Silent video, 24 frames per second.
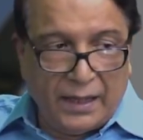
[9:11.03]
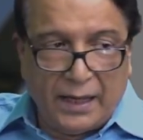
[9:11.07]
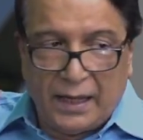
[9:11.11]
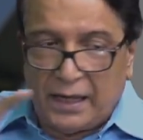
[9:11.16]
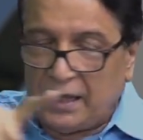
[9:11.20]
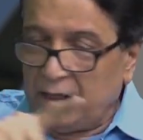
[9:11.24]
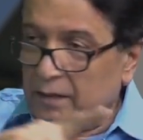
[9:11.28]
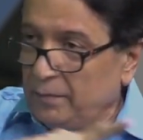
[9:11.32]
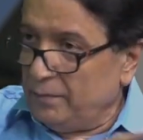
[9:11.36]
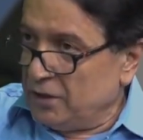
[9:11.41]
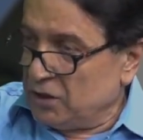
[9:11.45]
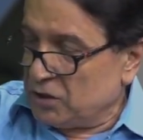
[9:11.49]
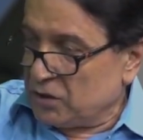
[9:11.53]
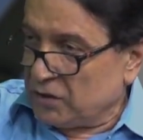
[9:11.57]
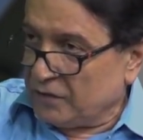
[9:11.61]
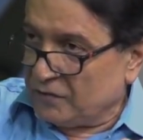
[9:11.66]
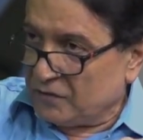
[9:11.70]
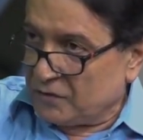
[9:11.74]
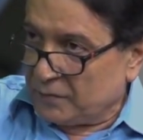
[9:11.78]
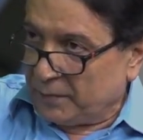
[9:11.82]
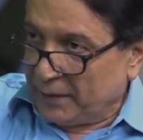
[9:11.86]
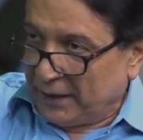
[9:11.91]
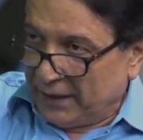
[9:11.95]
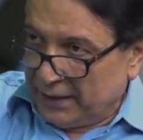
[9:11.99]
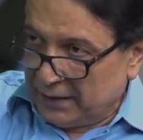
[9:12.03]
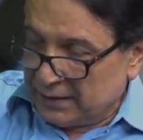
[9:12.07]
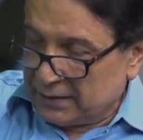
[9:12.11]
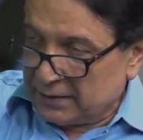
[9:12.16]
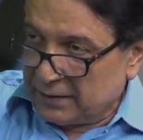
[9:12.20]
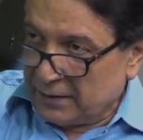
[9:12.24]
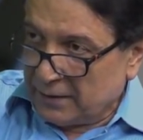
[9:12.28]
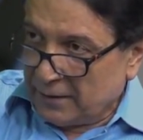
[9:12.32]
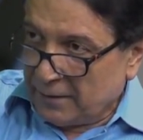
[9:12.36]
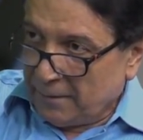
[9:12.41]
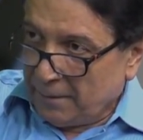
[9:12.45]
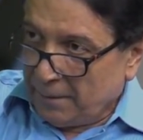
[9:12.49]
Elements of
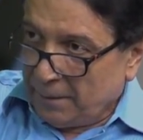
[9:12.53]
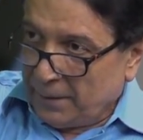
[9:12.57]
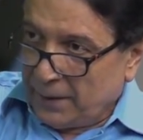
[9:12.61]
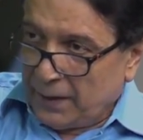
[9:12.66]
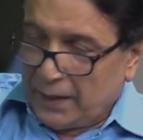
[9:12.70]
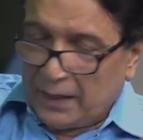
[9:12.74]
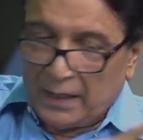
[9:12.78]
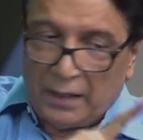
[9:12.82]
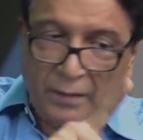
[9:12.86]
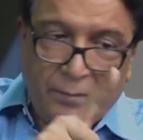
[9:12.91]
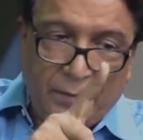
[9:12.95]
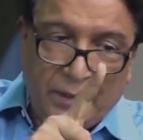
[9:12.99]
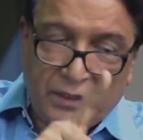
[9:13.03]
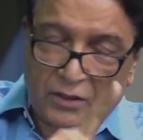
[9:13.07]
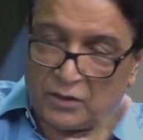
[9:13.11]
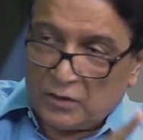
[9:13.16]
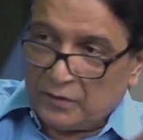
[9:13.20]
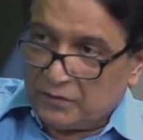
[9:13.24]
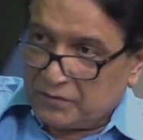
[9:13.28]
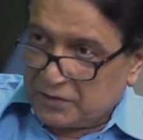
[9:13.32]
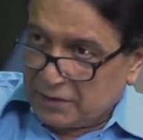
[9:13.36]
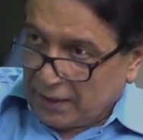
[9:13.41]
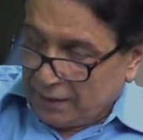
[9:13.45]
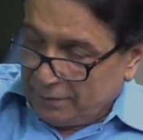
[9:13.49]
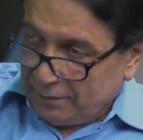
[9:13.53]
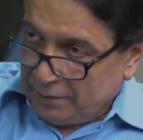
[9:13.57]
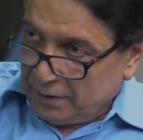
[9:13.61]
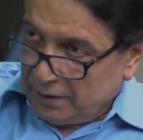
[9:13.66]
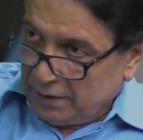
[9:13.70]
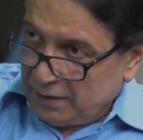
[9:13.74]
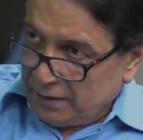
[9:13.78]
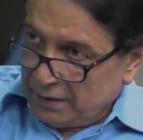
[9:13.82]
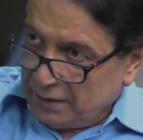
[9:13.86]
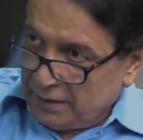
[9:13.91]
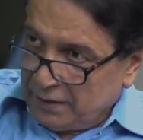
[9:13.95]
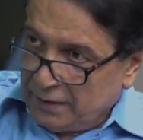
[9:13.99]
space, elements of
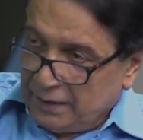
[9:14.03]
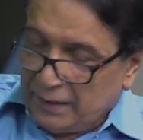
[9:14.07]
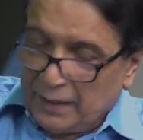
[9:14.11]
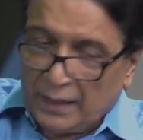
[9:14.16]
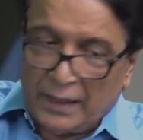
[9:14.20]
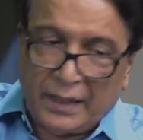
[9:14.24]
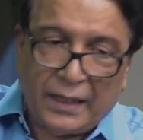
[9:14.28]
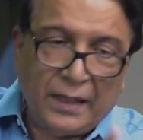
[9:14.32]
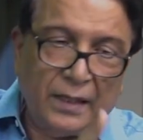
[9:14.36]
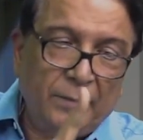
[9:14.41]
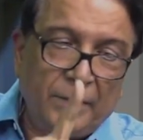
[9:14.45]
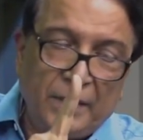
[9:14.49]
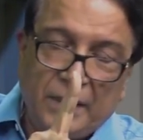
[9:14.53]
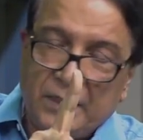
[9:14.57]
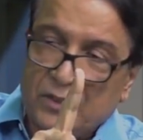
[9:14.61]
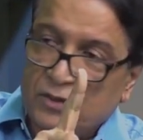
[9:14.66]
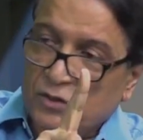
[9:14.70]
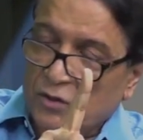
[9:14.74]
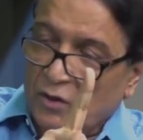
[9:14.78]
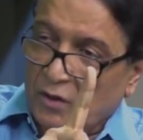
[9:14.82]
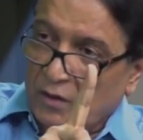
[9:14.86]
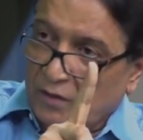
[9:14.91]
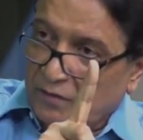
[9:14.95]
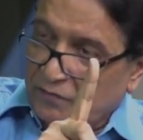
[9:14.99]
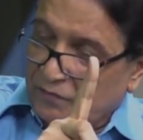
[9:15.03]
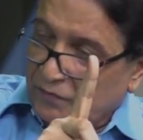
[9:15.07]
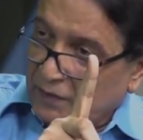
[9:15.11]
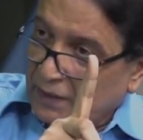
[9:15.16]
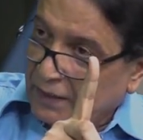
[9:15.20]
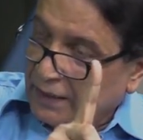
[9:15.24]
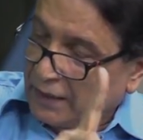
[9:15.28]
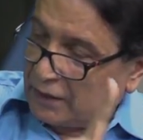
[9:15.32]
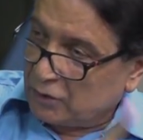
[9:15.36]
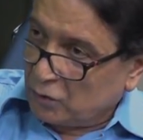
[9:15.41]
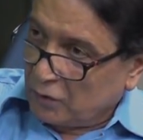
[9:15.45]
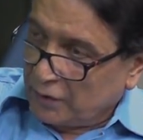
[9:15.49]
cyber, elements of
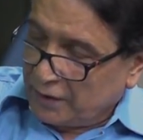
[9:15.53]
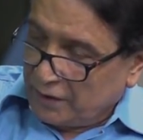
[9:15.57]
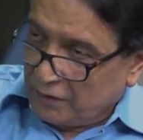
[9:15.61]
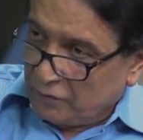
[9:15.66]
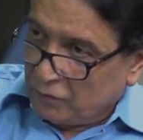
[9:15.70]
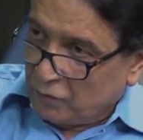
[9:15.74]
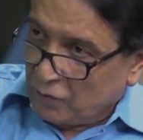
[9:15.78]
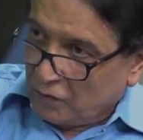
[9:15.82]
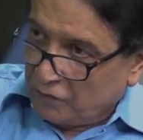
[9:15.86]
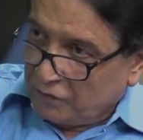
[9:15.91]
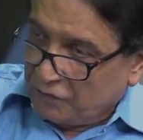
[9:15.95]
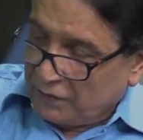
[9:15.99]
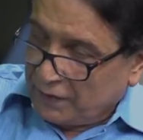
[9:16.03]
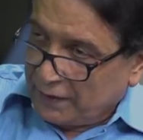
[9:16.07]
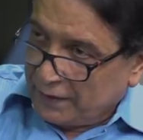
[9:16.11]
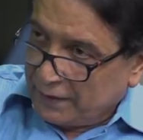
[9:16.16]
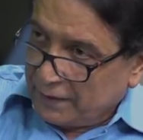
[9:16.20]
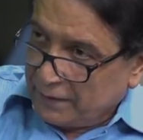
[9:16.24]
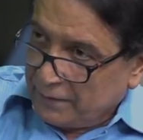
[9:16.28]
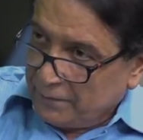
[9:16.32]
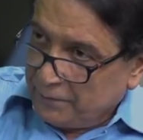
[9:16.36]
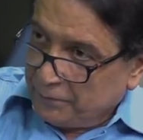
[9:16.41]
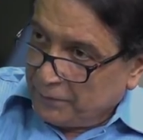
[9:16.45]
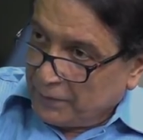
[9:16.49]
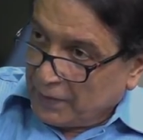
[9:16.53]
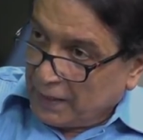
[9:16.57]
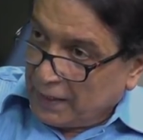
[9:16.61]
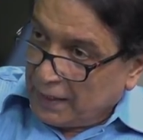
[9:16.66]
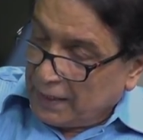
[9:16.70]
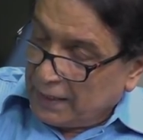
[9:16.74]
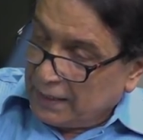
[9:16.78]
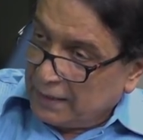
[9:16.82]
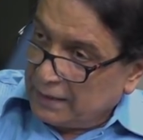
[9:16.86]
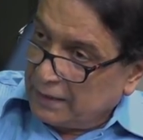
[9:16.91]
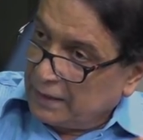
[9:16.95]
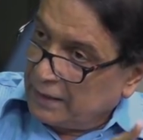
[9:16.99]
electronic warfare,
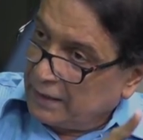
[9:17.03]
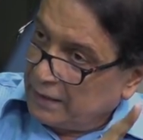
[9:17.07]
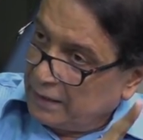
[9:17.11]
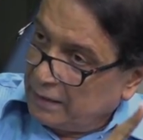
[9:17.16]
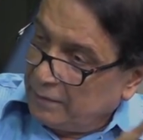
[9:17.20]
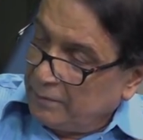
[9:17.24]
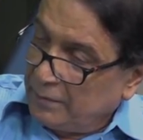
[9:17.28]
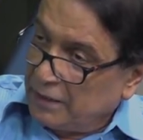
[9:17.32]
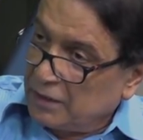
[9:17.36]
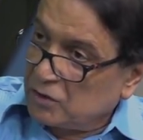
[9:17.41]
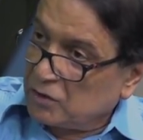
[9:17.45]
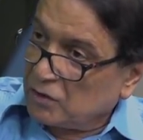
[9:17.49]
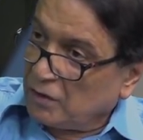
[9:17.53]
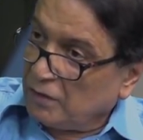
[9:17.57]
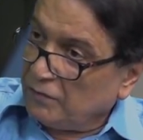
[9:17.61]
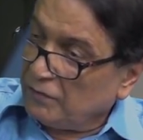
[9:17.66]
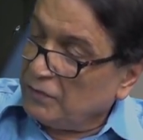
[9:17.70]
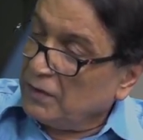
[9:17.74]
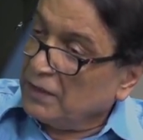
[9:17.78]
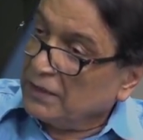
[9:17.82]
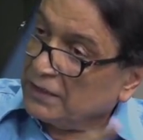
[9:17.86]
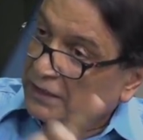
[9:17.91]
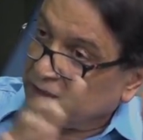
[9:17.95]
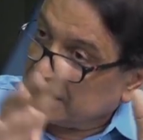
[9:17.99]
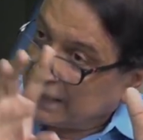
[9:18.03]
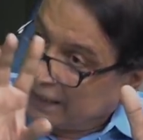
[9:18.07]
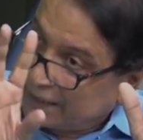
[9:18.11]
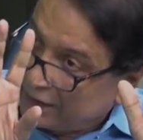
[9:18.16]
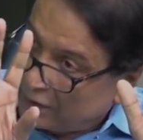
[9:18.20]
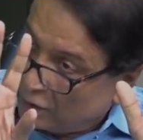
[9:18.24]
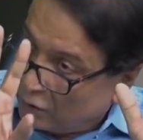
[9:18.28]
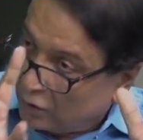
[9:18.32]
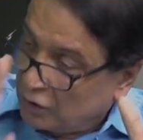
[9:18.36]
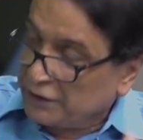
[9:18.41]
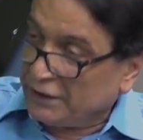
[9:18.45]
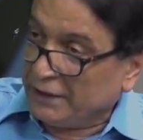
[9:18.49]
and elements of
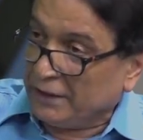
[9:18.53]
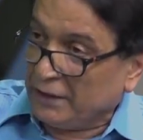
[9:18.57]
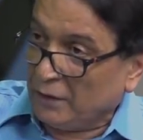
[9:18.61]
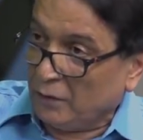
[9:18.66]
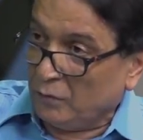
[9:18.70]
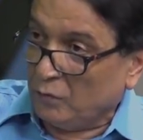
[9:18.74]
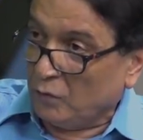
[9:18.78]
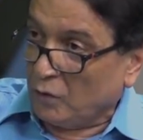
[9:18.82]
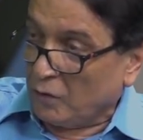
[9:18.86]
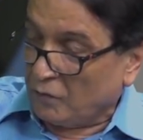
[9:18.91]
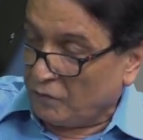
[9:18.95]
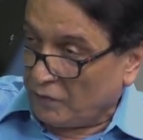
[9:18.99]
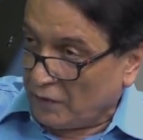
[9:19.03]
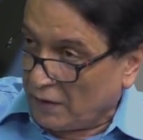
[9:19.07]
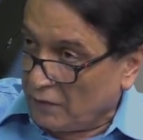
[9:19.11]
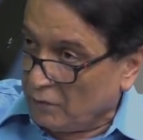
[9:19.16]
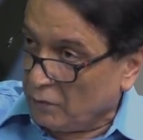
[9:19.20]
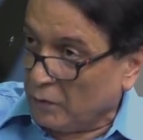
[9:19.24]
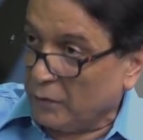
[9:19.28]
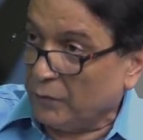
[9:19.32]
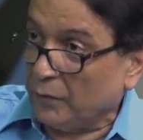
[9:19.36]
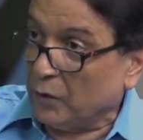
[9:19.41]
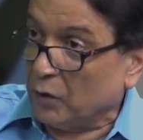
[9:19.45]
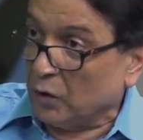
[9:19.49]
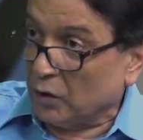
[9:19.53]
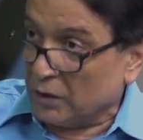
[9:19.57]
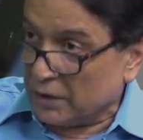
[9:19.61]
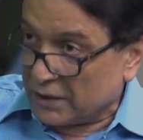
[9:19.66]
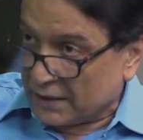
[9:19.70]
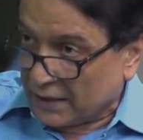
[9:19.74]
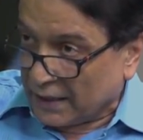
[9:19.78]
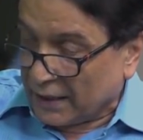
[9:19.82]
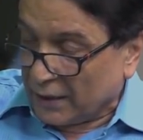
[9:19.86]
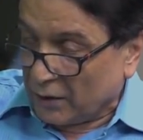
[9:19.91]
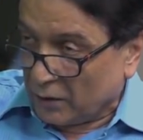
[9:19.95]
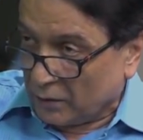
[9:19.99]
psychological warfare, what we call
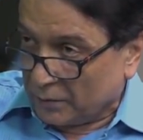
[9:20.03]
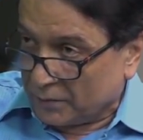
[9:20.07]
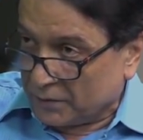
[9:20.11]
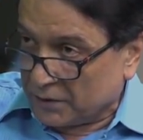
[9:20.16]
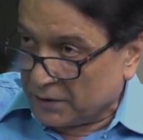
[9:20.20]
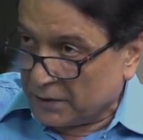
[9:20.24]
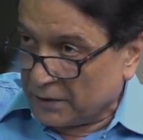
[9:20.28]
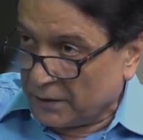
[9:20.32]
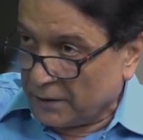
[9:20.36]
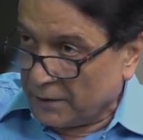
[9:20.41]
PSYOPs.